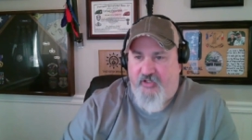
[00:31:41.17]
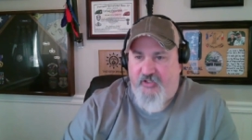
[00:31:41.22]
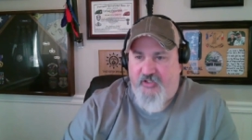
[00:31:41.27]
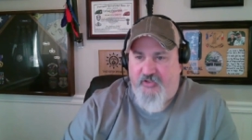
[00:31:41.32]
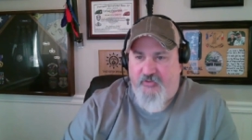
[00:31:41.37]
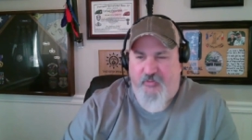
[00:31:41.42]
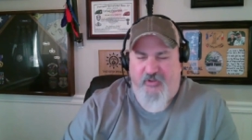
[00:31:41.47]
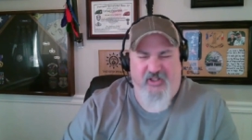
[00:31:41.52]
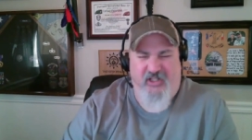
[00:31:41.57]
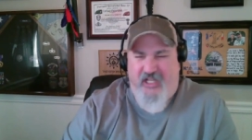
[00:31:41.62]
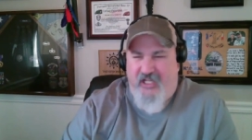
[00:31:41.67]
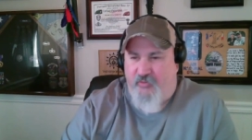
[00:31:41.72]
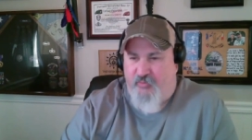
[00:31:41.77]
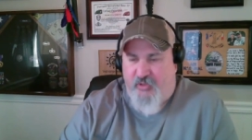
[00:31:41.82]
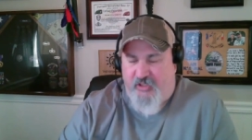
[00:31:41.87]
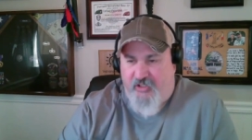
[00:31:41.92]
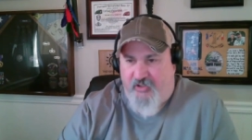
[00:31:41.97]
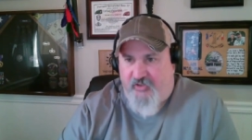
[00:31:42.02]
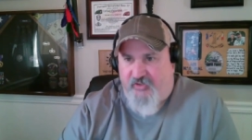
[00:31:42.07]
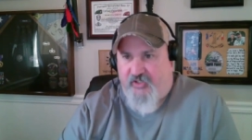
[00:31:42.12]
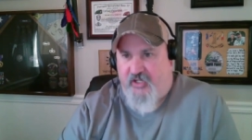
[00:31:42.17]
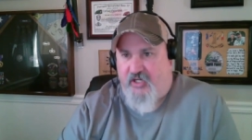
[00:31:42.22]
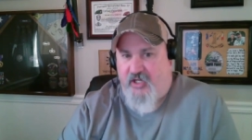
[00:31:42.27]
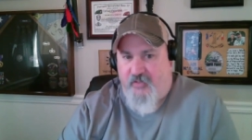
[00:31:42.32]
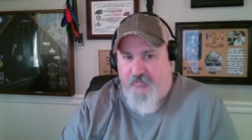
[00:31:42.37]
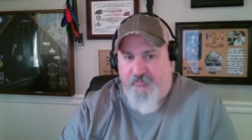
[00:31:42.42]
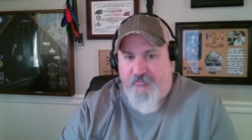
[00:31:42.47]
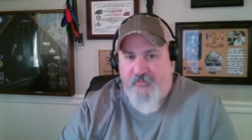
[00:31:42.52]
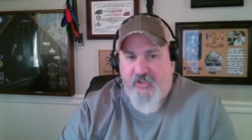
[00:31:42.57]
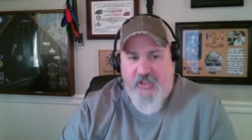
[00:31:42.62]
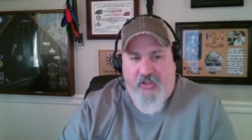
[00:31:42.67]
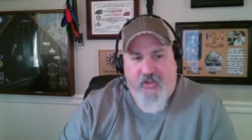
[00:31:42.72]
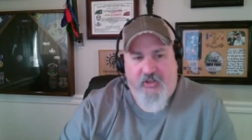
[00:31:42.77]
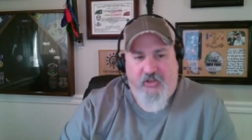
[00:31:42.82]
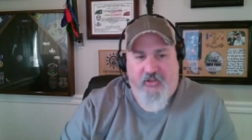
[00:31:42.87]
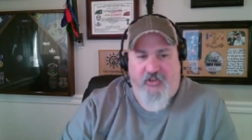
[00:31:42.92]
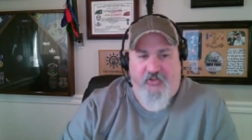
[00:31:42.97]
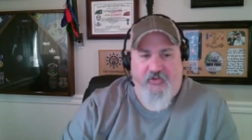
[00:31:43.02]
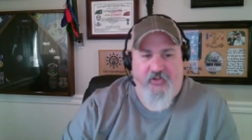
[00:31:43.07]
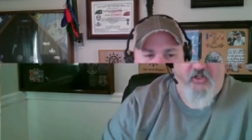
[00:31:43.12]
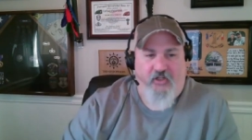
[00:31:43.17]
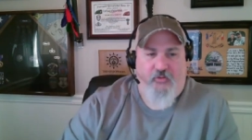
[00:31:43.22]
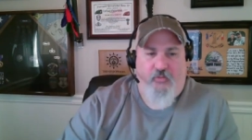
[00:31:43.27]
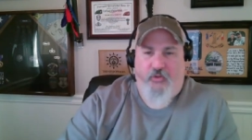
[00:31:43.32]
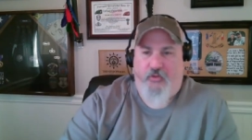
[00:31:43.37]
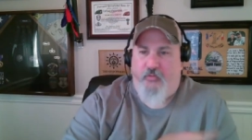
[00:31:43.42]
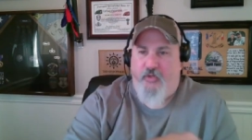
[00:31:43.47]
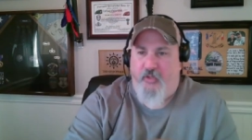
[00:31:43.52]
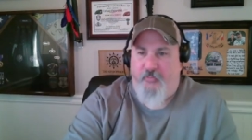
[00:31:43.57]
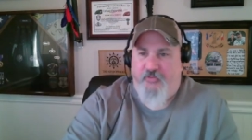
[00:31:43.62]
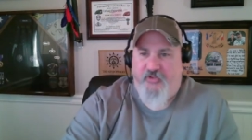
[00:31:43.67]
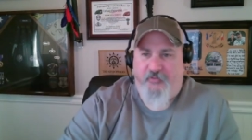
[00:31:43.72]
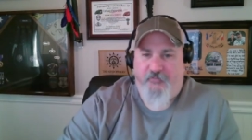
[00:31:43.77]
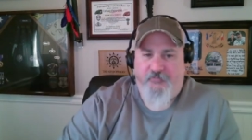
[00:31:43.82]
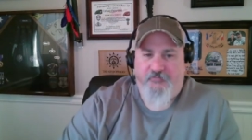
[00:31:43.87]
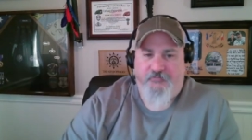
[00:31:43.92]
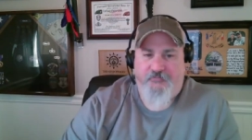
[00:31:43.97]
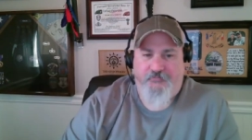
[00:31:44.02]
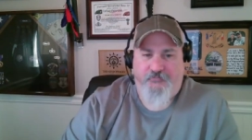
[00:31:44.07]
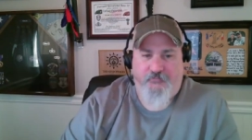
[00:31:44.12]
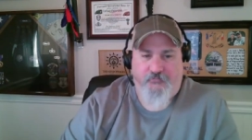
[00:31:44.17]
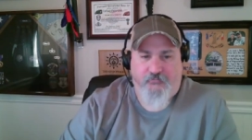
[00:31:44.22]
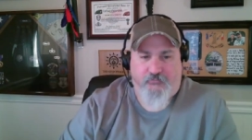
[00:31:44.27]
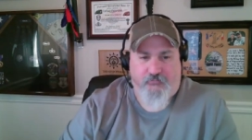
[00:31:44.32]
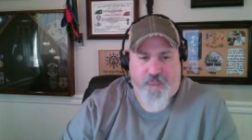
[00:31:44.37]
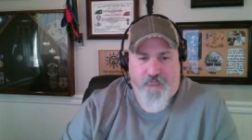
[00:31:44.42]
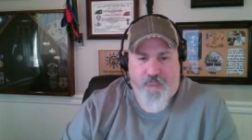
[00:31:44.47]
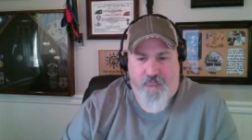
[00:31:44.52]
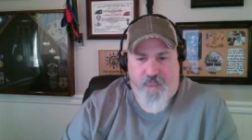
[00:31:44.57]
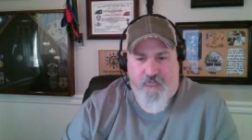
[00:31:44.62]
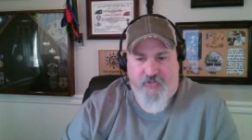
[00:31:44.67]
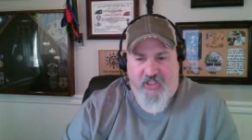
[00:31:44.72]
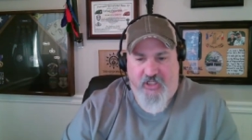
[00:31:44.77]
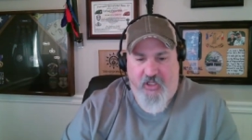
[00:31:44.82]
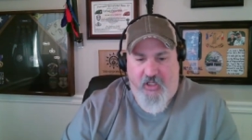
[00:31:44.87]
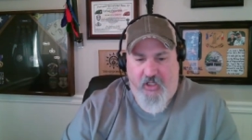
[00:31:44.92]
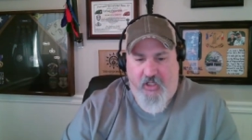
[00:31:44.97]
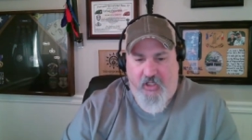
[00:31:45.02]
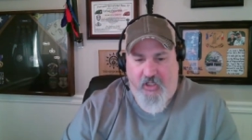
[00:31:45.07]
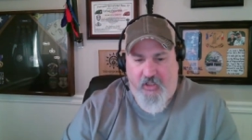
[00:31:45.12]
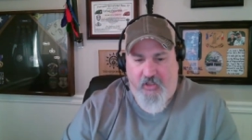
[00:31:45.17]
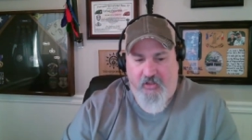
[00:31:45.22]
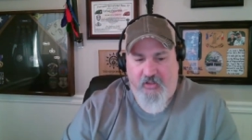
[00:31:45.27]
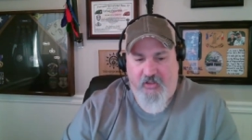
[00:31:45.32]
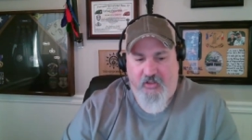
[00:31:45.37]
us, we only had one at the time because another one ripped. Yeah. Uh,